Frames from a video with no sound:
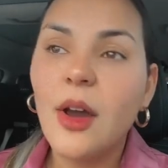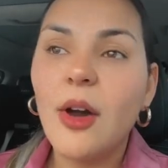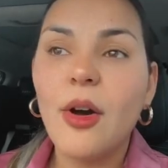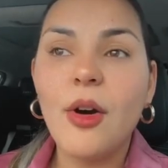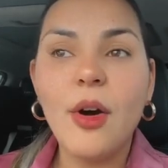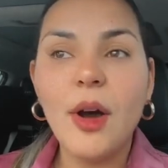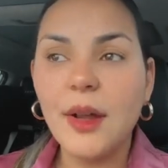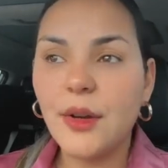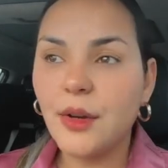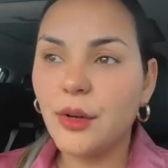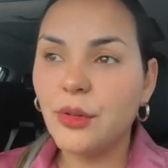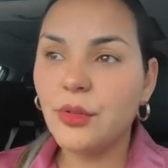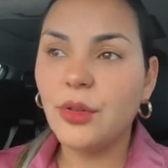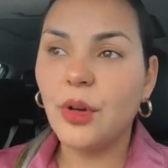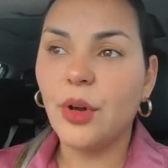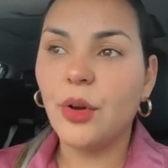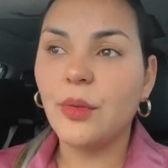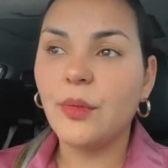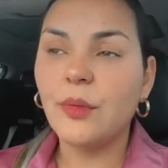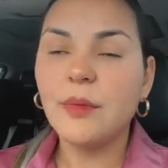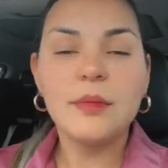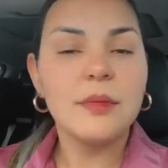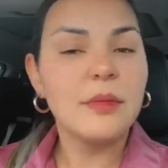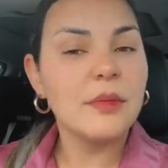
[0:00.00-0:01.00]
Oh, I don't
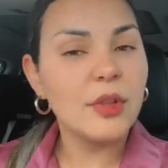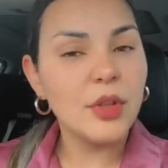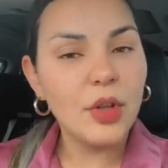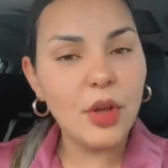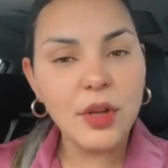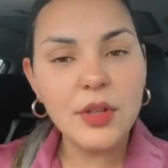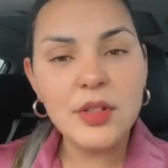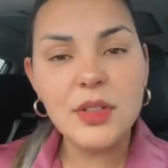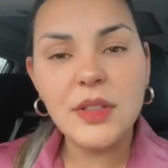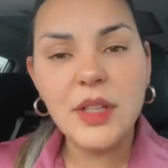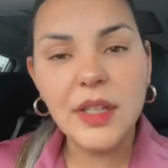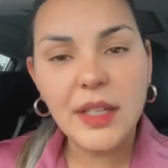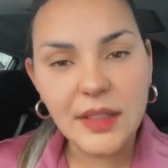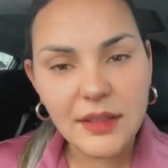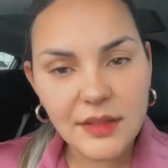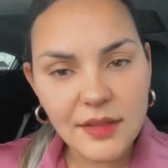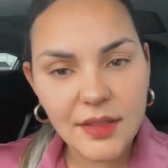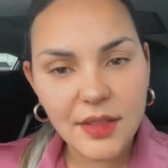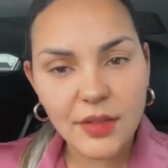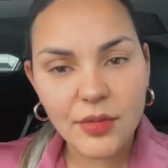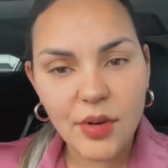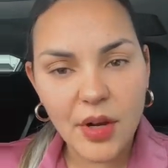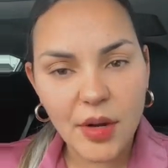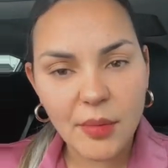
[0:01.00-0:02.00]
know. Go to the
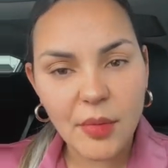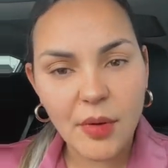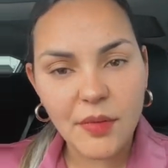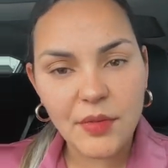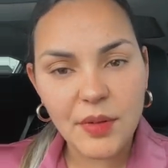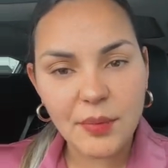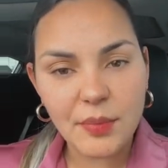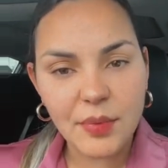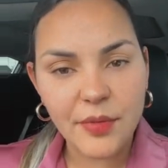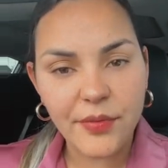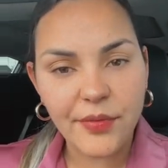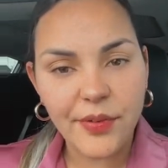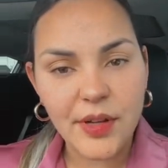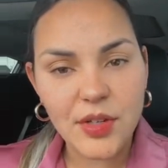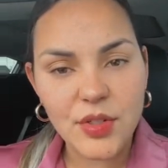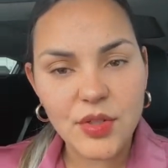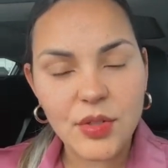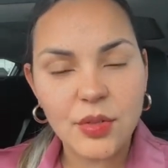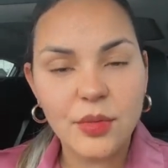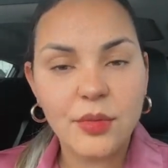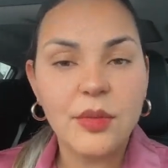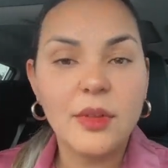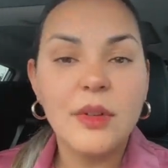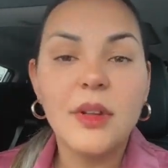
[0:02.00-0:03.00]
Instagram of the
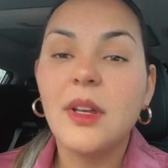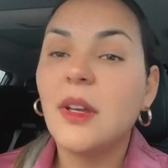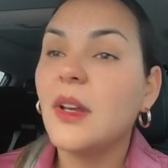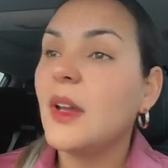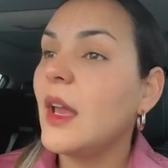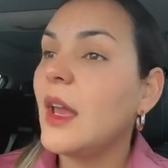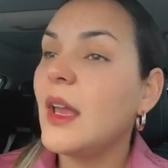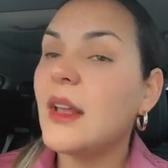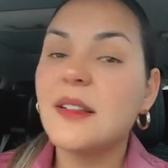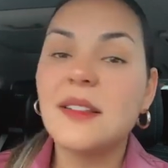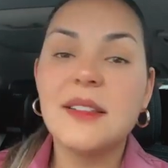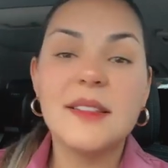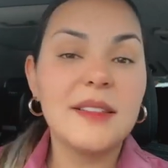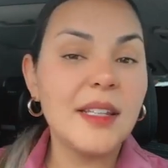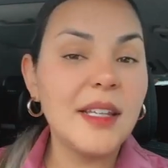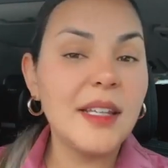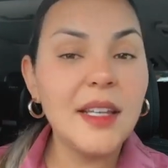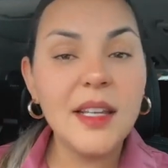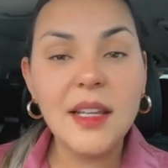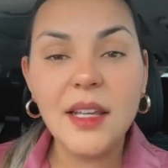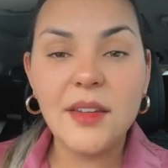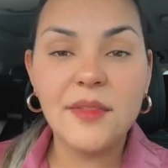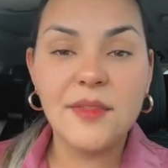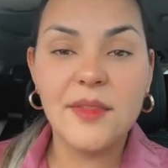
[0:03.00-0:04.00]
professional and
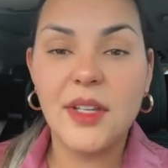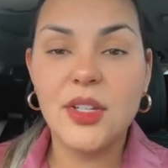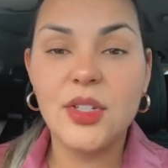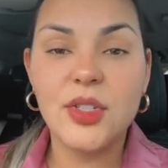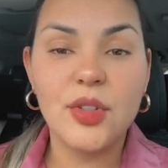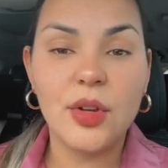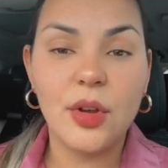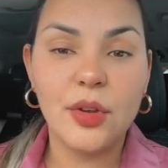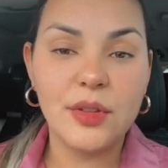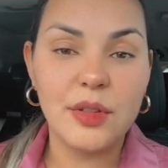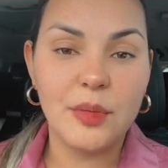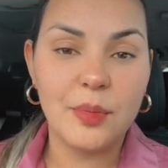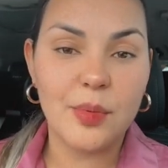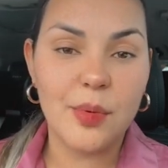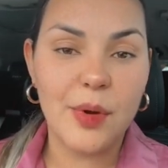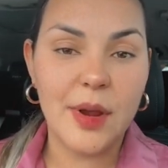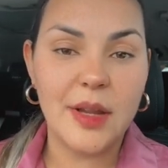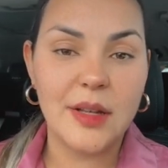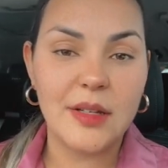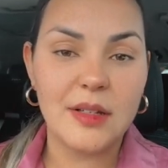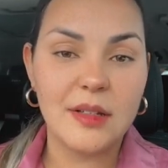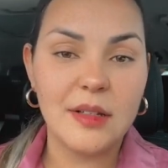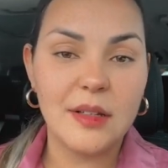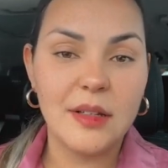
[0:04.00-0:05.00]
see if they show the
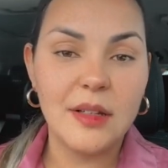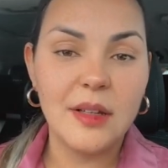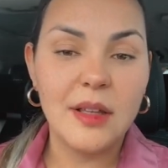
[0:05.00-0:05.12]
brand.